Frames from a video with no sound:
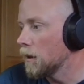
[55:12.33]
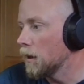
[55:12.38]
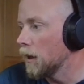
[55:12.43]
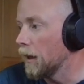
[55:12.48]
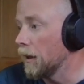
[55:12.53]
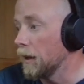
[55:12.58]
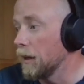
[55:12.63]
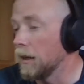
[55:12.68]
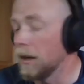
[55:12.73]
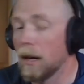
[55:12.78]

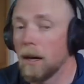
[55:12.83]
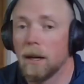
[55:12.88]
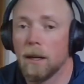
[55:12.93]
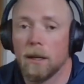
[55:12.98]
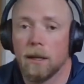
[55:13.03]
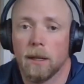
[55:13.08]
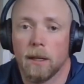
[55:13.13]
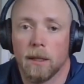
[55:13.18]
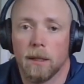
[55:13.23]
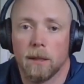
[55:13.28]
And yeah,
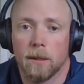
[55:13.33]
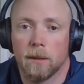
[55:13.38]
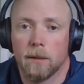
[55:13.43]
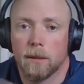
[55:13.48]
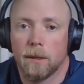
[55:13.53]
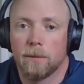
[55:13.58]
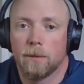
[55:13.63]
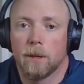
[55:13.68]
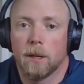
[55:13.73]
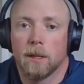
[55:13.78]
uh,
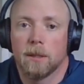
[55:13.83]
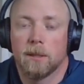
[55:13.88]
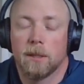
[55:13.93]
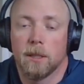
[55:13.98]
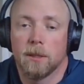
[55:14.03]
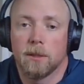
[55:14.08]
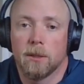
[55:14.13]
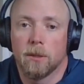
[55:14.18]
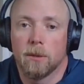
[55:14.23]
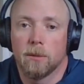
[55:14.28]
I forgot to
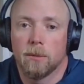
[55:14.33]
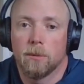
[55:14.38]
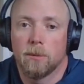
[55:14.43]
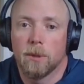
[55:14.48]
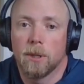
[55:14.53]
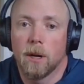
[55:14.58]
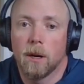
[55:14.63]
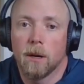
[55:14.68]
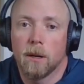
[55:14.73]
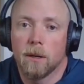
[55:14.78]
say, so
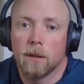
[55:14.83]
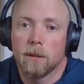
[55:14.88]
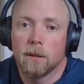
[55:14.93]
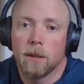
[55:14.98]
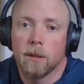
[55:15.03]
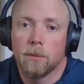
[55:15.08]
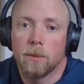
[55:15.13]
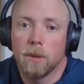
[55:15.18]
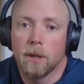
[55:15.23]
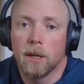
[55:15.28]
we are
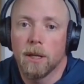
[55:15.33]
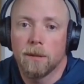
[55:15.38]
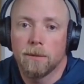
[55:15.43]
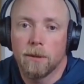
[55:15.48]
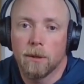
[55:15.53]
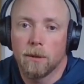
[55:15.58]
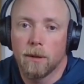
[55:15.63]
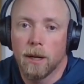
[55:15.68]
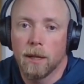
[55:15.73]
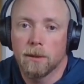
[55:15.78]
applying for
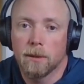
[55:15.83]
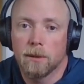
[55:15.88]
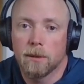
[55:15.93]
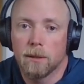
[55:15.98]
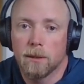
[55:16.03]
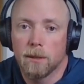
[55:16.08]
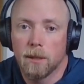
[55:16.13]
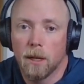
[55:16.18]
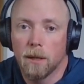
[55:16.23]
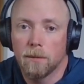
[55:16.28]
grants and
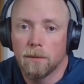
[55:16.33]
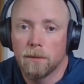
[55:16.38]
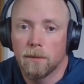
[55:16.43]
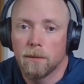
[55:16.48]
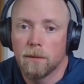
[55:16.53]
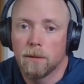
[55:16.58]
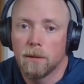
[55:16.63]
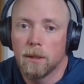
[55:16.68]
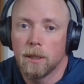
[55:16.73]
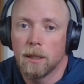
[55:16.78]
stuff.
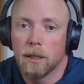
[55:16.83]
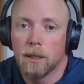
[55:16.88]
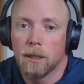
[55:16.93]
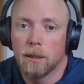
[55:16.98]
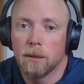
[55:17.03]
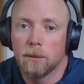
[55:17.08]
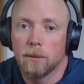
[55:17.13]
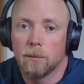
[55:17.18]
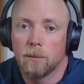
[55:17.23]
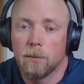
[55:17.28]

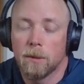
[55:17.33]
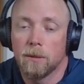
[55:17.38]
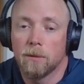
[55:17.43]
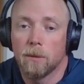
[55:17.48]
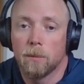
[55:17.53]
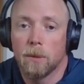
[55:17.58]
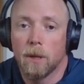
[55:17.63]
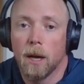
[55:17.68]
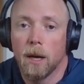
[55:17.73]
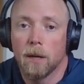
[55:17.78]
Uh, we've
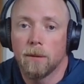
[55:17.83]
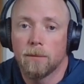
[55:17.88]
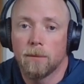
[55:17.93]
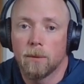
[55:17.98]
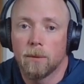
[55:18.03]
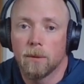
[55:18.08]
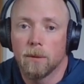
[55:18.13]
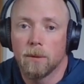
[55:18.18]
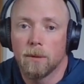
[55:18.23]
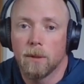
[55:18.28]
applied
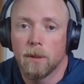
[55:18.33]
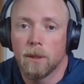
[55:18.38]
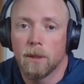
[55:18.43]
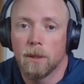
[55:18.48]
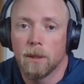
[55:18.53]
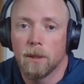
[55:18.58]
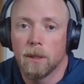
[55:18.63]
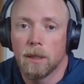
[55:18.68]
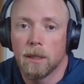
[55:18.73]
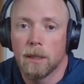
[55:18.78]
for
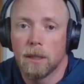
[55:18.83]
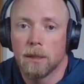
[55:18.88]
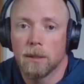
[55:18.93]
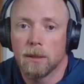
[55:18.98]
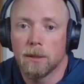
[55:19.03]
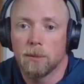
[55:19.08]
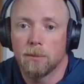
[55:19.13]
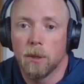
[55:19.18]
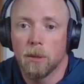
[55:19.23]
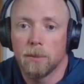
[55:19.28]
the uh,
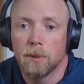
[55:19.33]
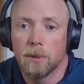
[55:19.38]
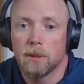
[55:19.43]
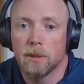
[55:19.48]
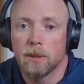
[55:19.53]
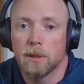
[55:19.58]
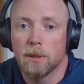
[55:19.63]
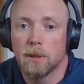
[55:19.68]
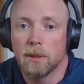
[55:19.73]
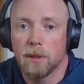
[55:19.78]
Small
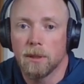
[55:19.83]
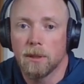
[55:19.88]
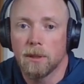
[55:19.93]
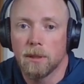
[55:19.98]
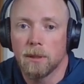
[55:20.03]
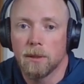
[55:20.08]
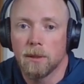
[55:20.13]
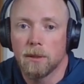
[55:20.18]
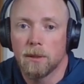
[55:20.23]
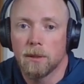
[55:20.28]
Business
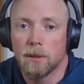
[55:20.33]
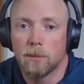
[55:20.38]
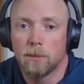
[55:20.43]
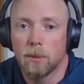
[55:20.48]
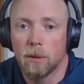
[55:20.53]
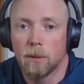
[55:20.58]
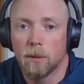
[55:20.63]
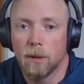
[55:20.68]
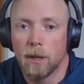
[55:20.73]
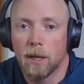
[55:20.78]
Assistance
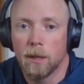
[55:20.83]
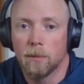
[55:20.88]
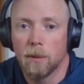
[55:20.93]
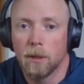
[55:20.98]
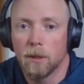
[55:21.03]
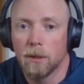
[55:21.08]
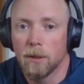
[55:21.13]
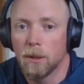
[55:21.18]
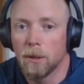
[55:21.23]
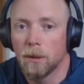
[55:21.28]
Program,
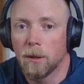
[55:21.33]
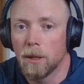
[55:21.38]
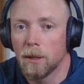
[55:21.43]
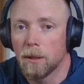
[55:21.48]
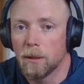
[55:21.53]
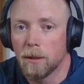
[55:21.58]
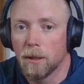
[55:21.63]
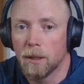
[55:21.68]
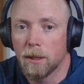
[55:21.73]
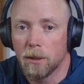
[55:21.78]
although I,
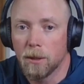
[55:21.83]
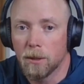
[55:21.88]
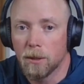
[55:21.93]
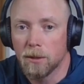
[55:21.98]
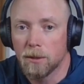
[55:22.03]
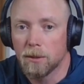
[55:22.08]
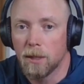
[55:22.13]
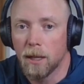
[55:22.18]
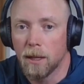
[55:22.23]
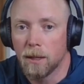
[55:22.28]
I
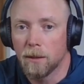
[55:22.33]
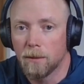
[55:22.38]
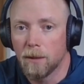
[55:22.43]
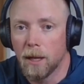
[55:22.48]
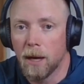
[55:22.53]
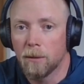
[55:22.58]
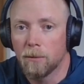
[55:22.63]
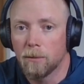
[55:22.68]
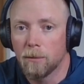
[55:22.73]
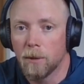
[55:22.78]
noticed that
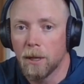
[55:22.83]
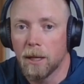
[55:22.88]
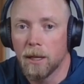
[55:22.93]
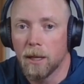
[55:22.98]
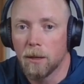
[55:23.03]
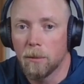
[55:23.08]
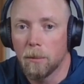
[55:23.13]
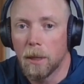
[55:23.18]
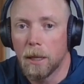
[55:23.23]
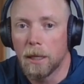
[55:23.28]
that ran
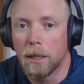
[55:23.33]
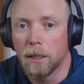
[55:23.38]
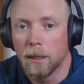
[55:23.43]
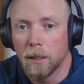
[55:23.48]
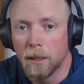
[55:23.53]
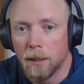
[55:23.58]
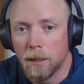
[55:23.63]
out of money.